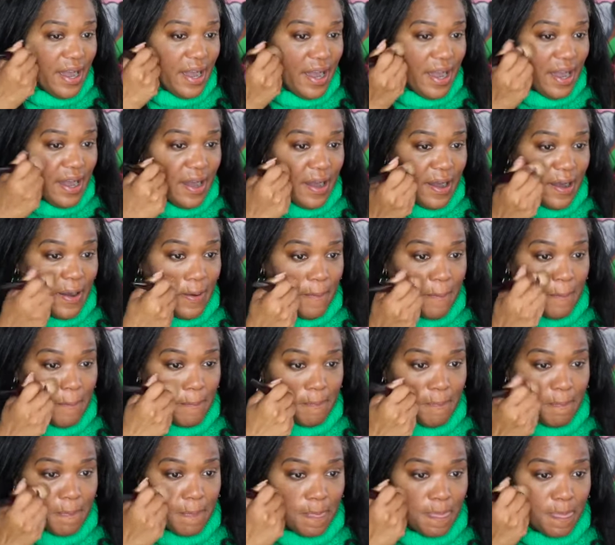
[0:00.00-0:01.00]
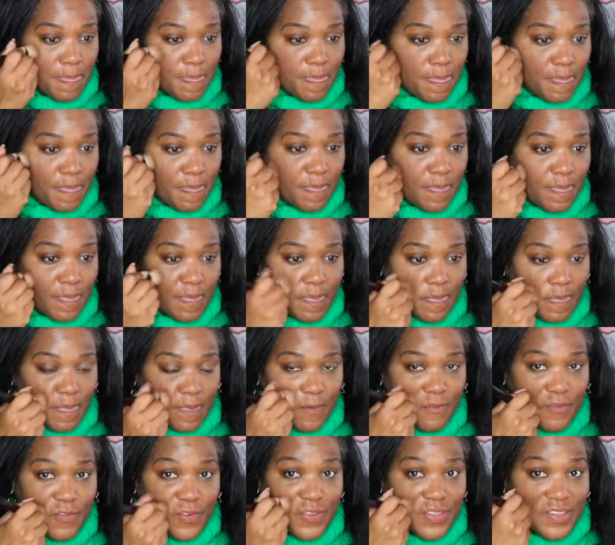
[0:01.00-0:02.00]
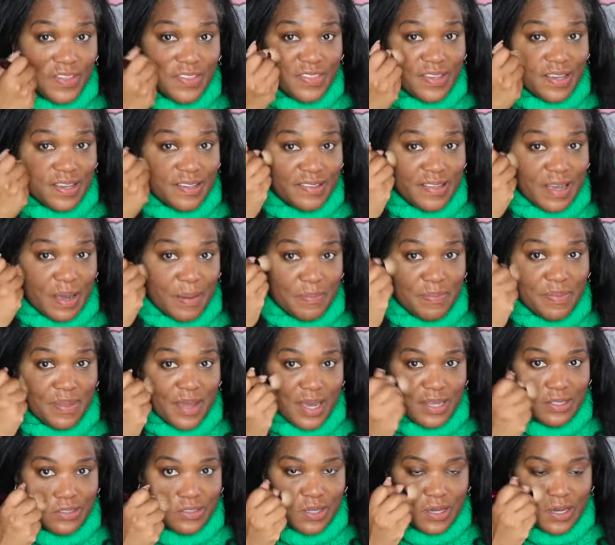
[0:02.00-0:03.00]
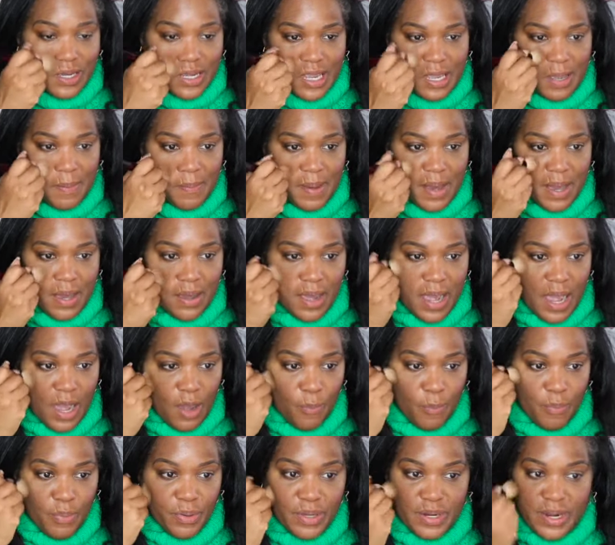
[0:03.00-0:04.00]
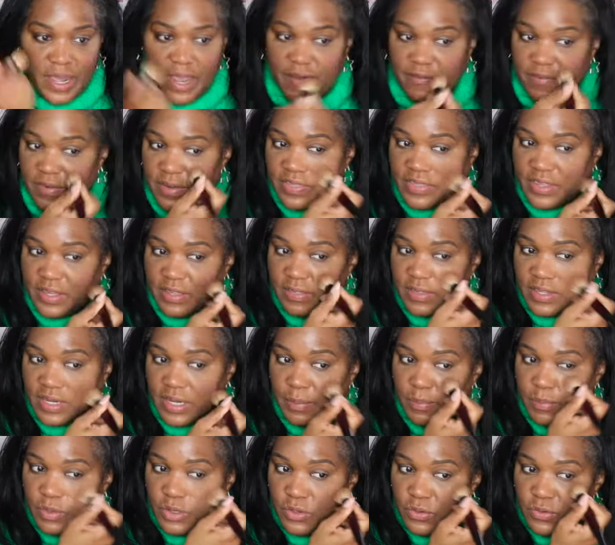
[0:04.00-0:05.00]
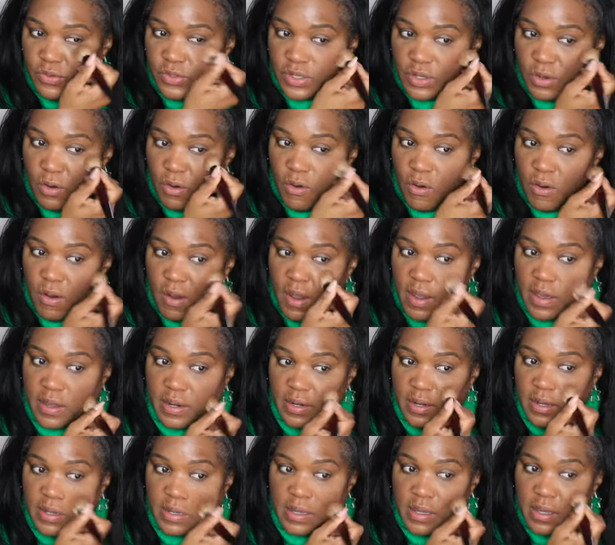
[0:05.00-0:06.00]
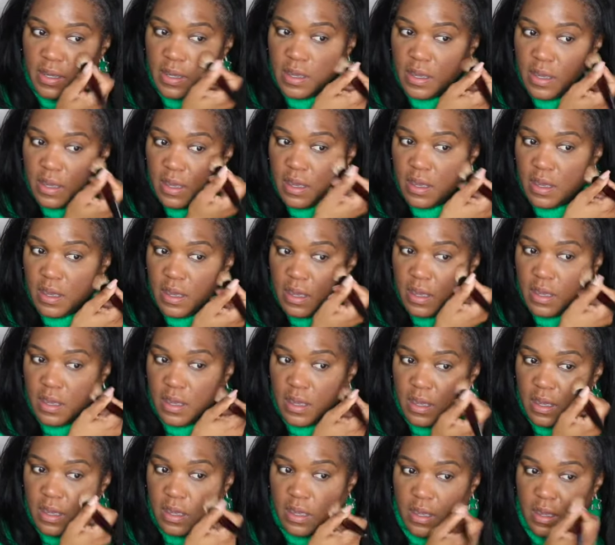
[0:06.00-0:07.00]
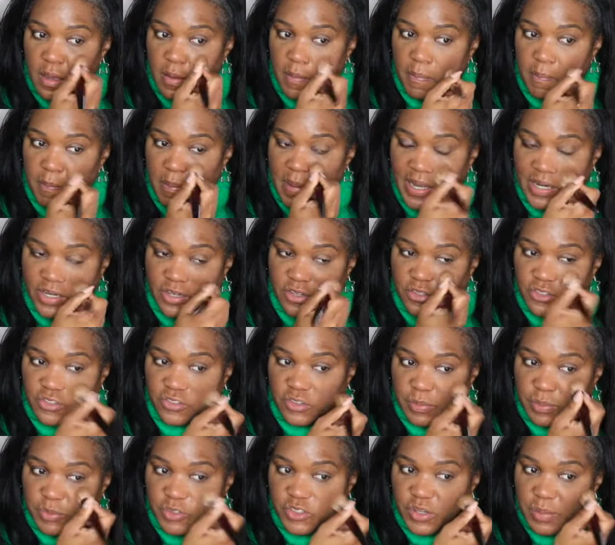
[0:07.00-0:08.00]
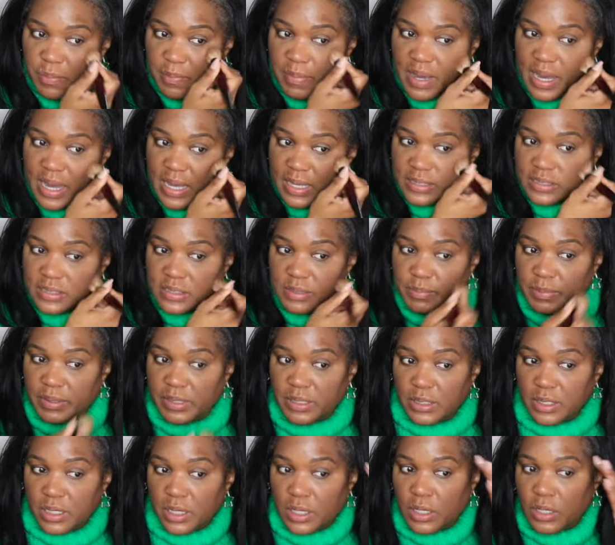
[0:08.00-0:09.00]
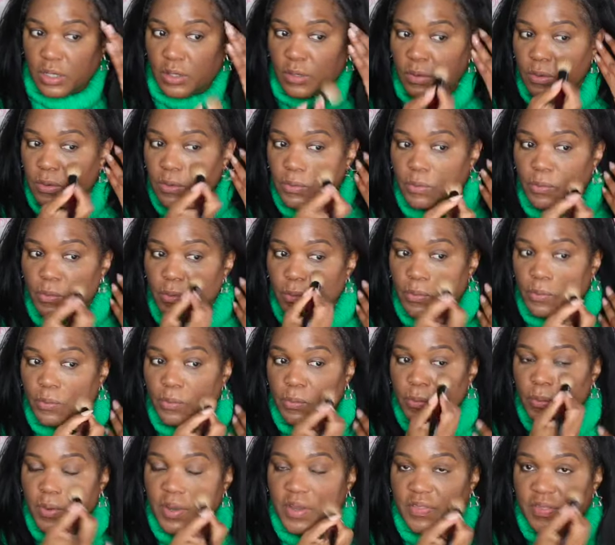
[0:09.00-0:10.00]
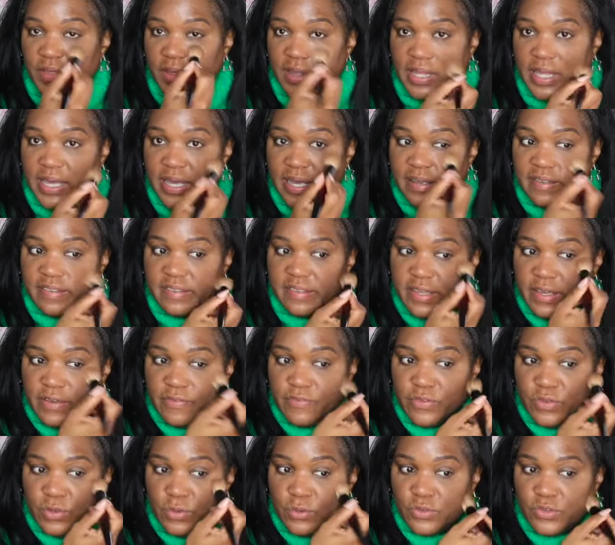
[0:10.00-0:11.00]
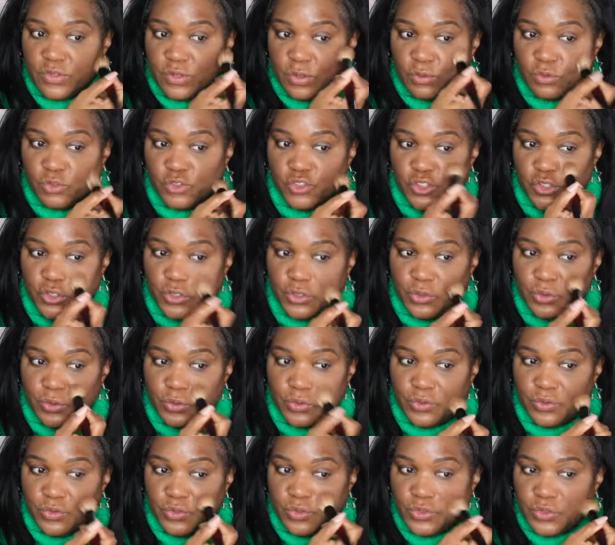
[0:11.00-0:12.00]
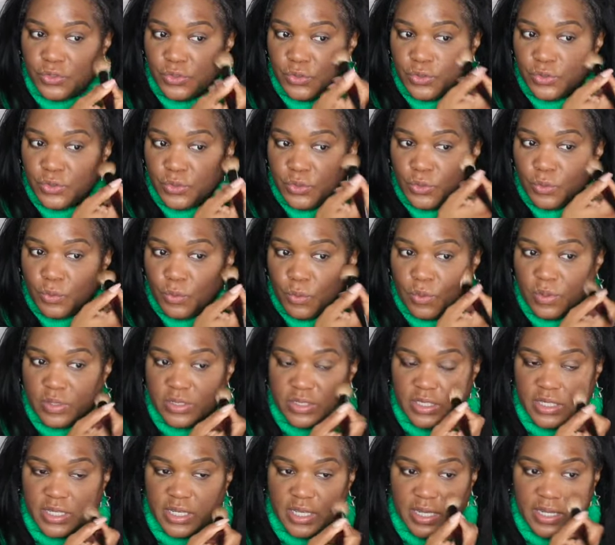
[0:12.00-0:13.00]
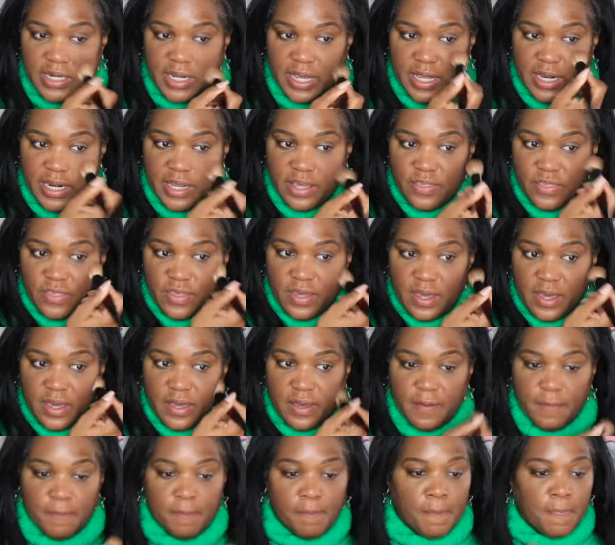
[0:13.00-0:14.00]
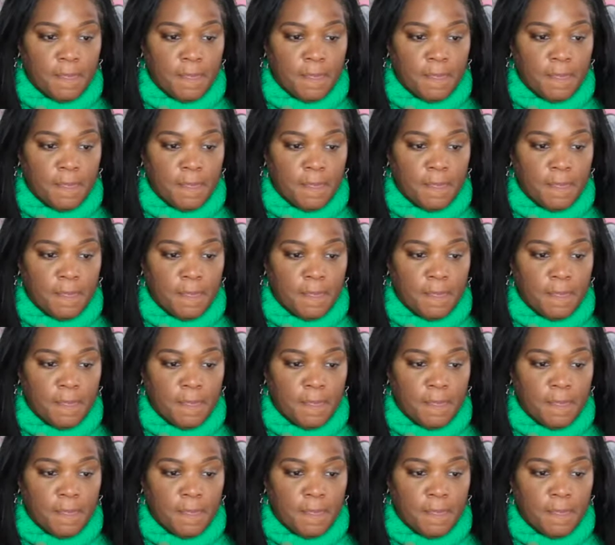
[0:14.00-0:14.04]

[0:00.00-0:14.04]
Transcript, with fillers: Um, for the things I'm not talking about, I'll put everything that I'm using on my description box below with links if you so choose to want to get anything